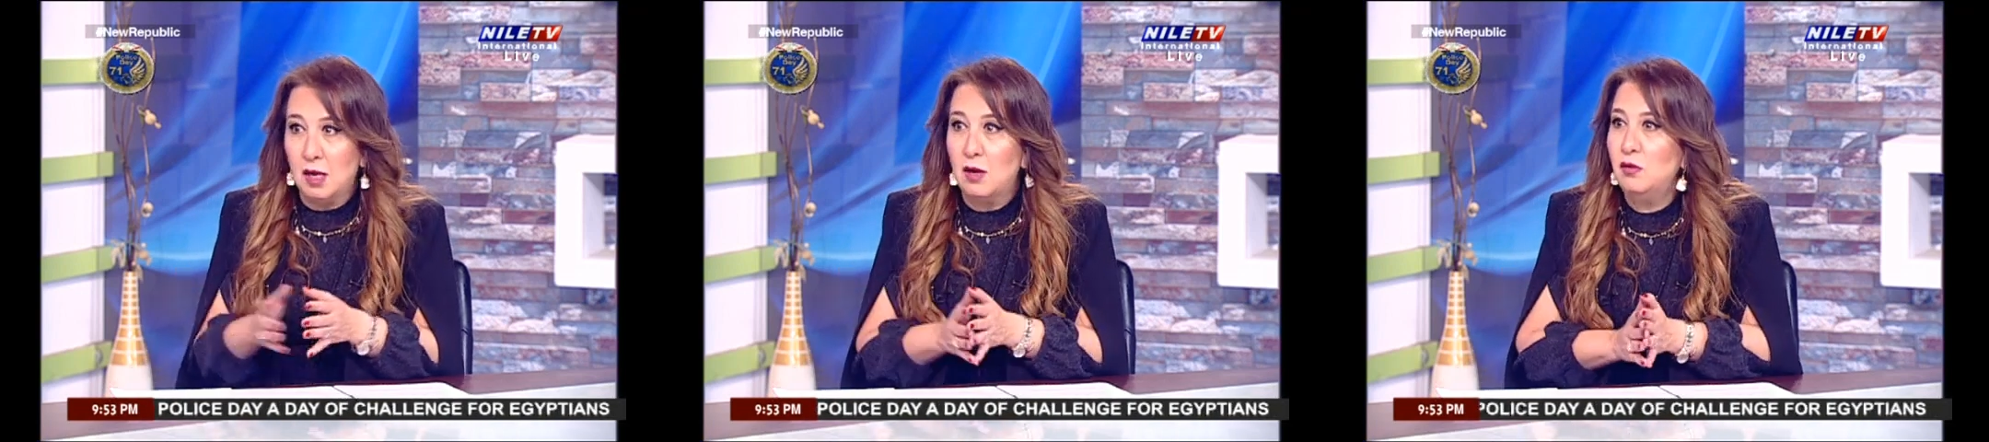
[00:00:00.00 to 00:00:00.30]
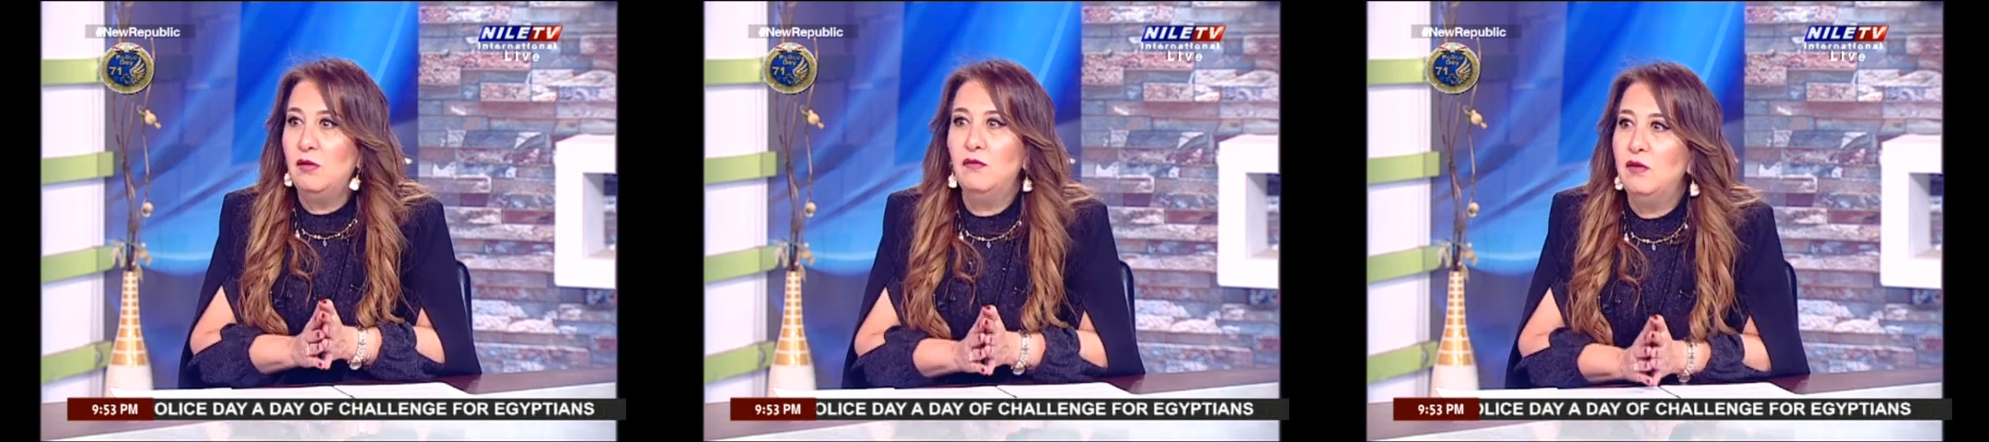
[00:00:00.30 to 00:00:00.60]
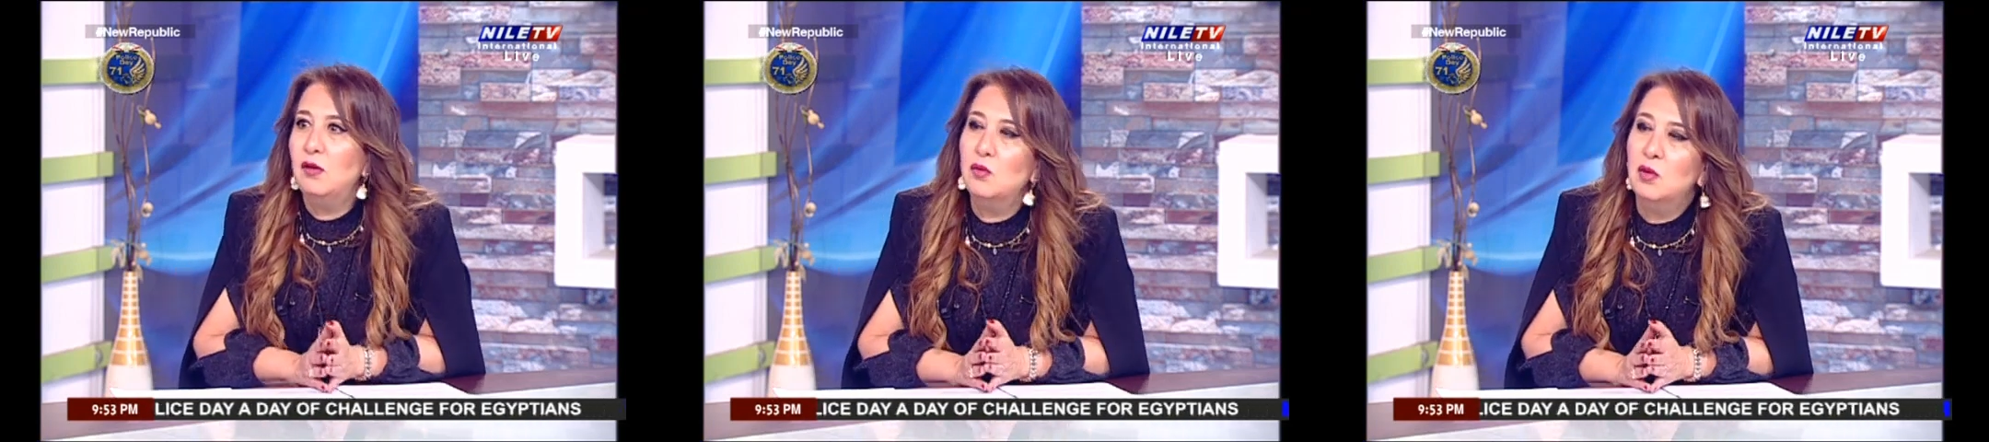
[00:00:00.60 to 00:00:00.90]
how do you
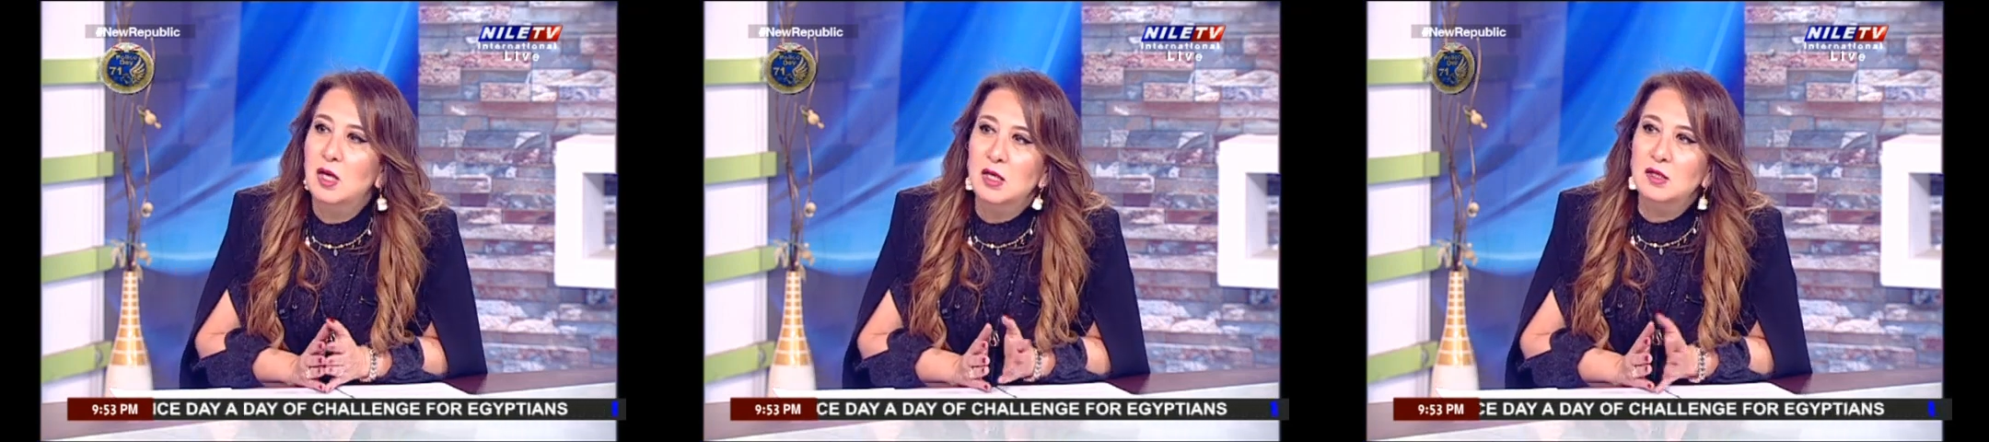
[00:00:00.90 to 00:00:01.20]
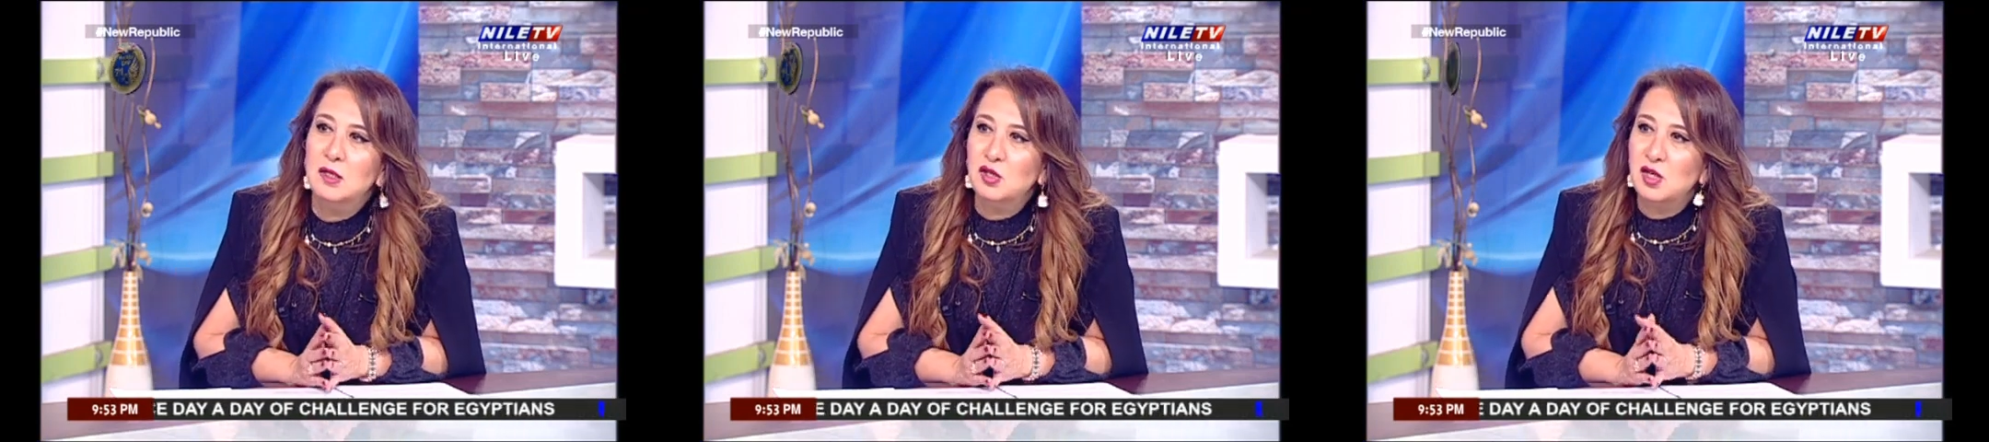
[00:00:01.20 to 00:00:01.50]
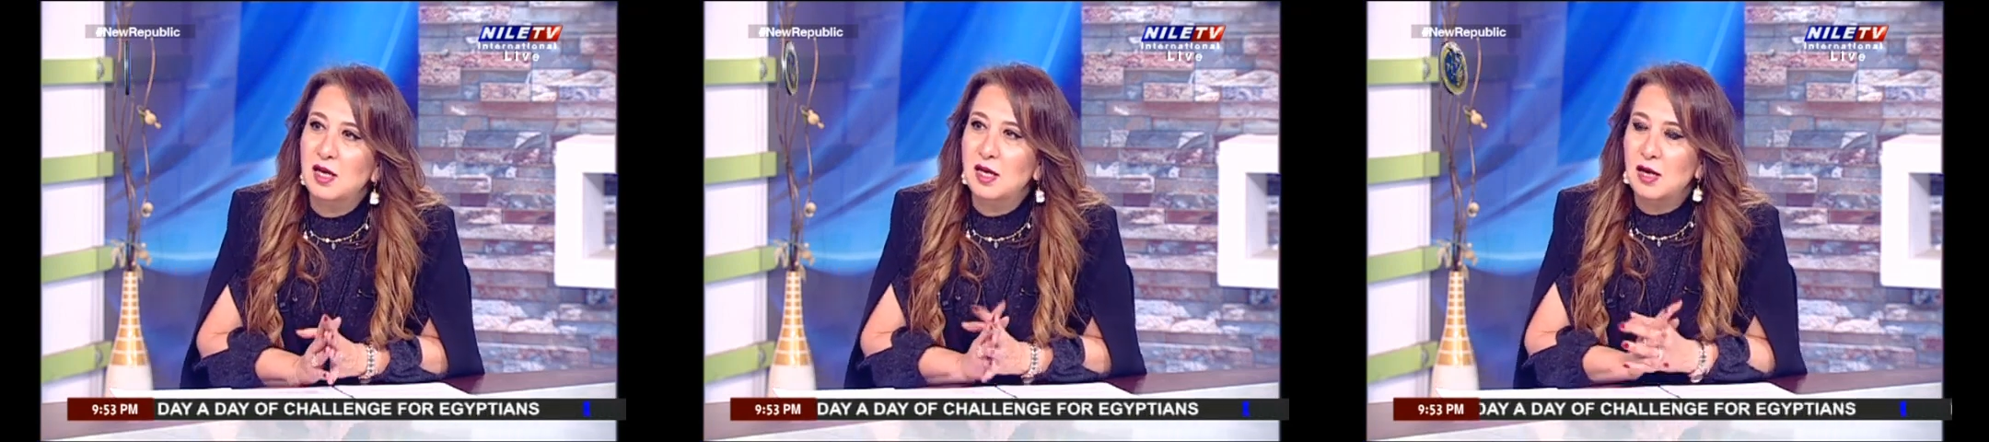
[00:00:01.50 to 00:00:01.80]
view
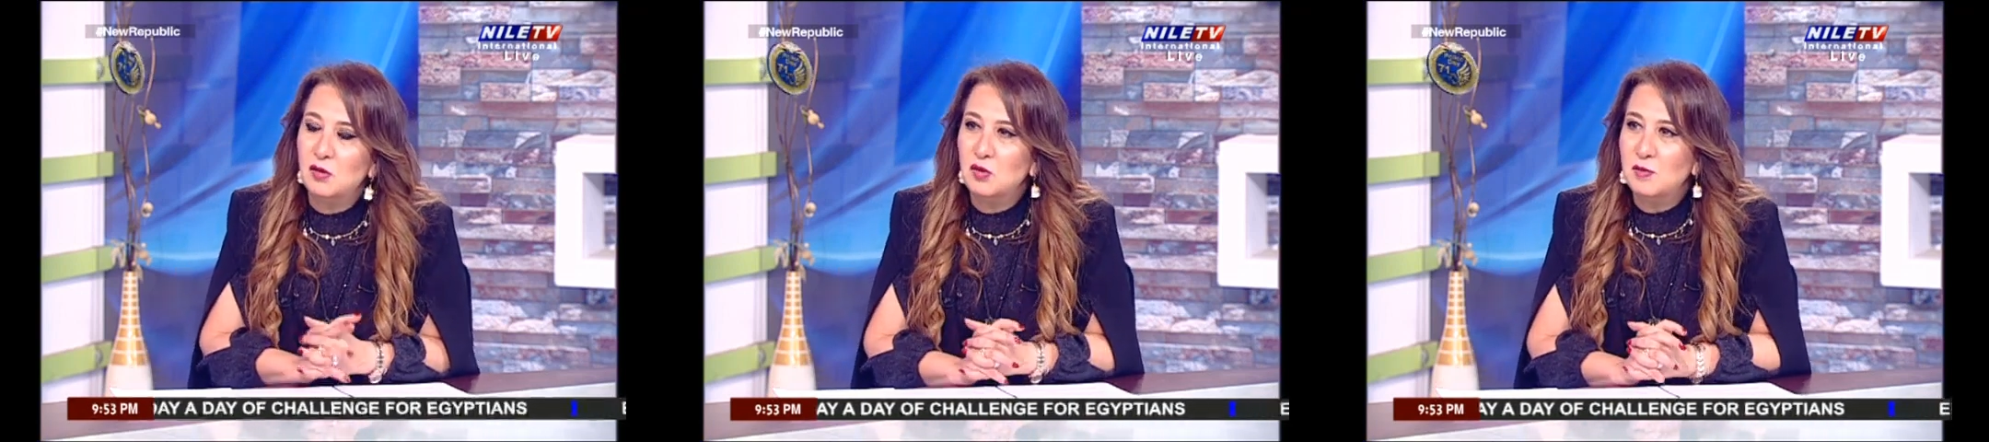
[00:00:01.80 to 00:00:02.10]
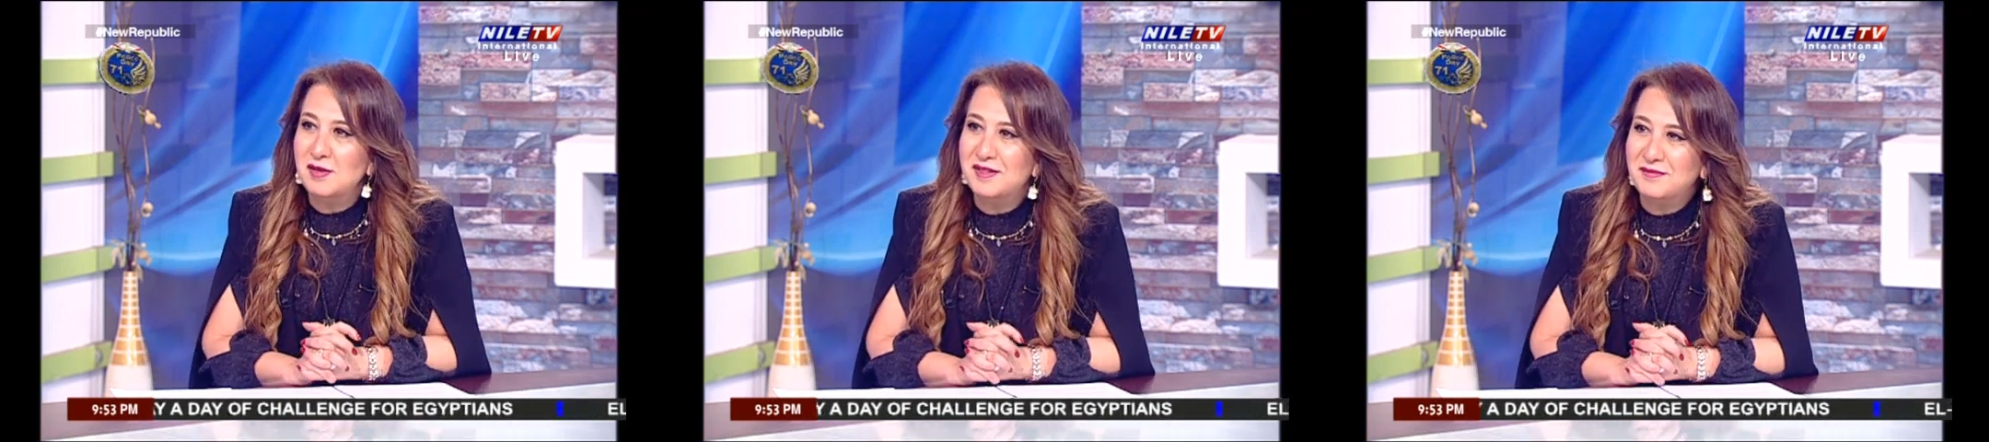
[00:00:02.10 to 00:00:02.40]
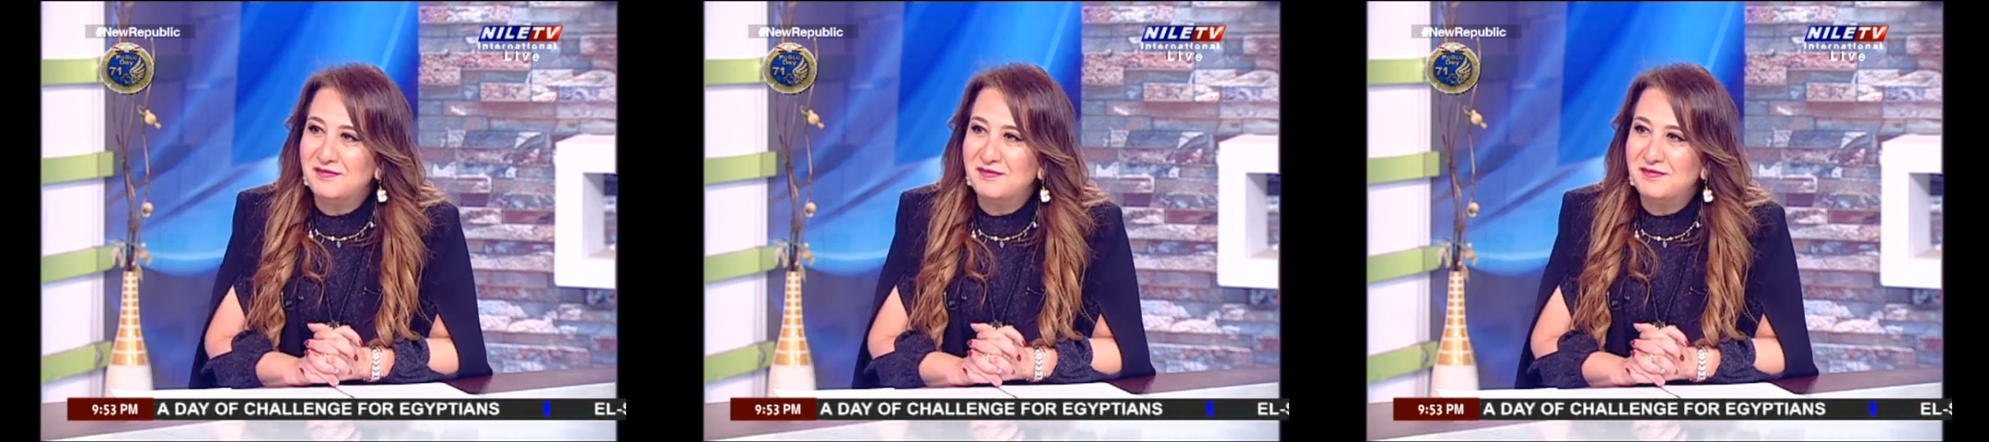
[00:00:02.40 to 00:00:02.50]
such an announcement?